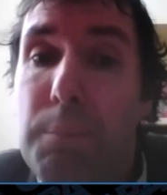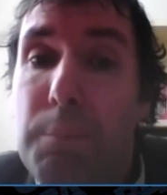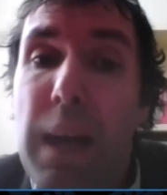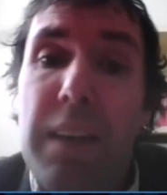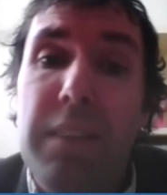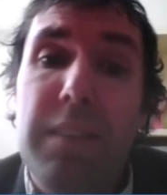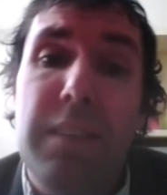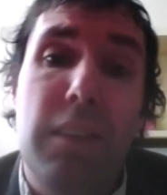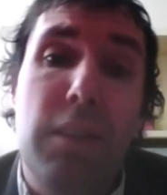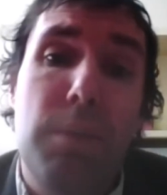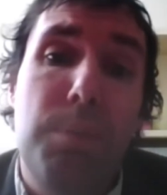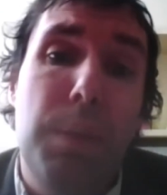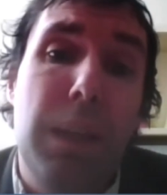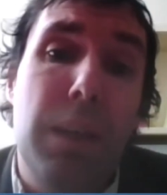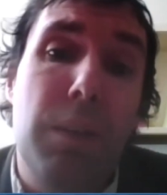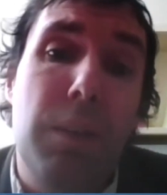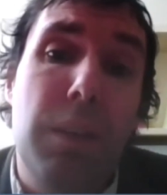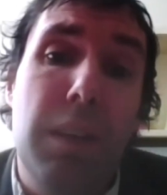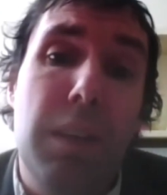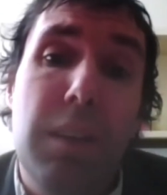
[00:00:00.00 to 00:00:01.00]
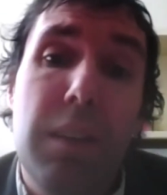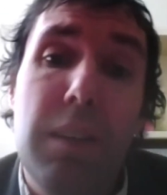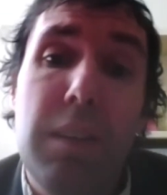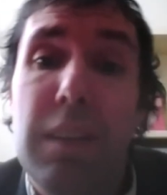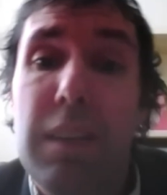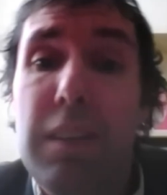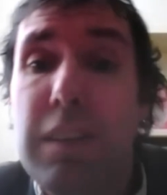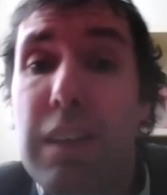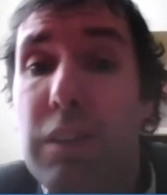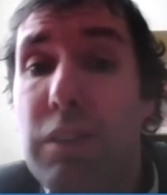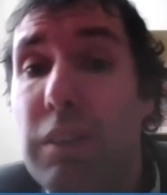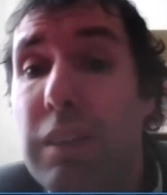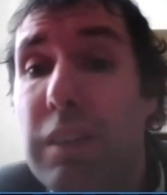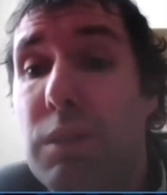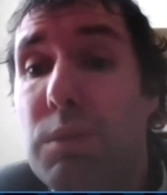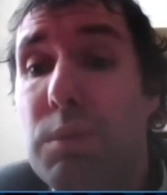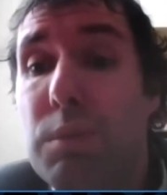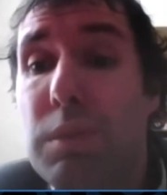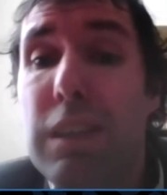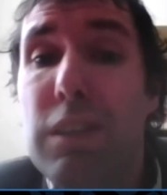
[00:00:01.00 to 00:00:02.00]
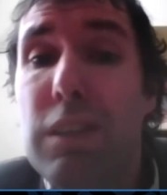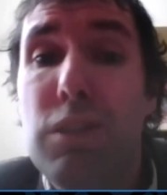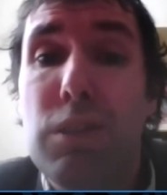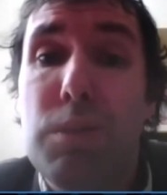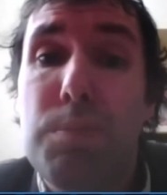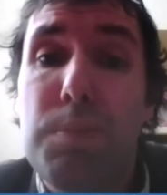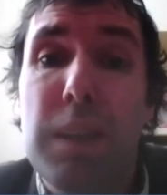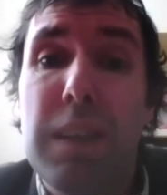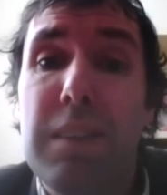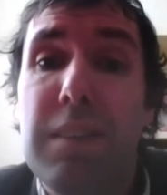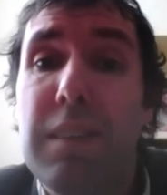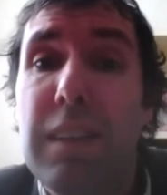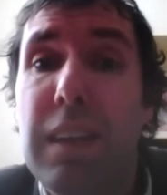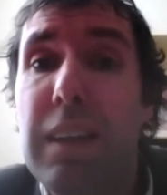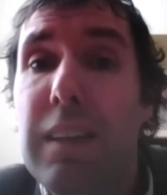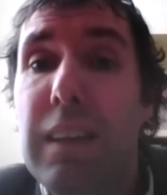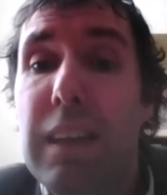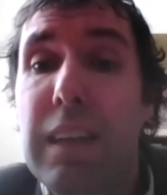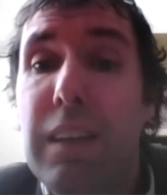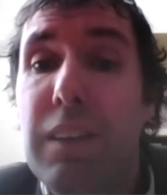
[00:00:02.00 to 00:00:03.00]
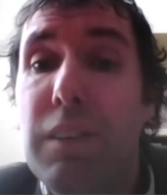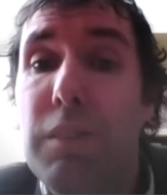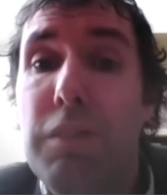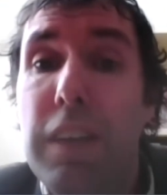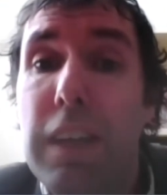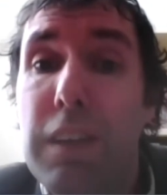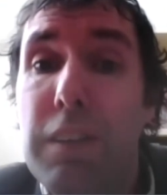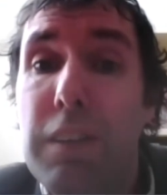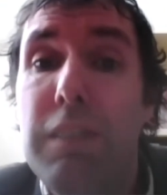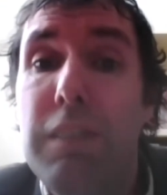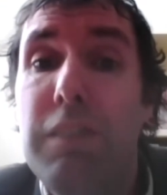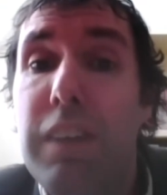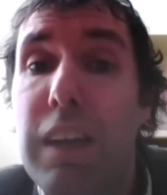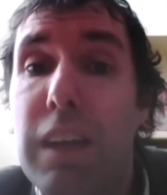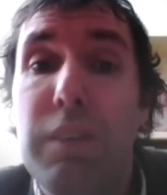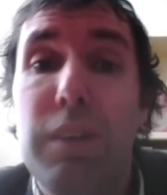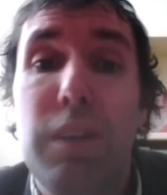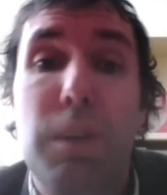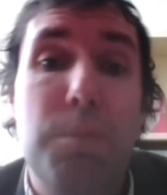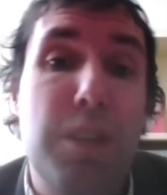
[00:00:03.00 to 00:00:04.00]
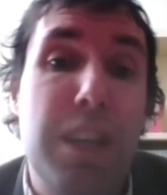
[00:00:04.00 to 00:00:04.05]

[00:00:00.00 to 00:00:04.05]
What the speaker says: past experience and generally in research, but it's not like a very, very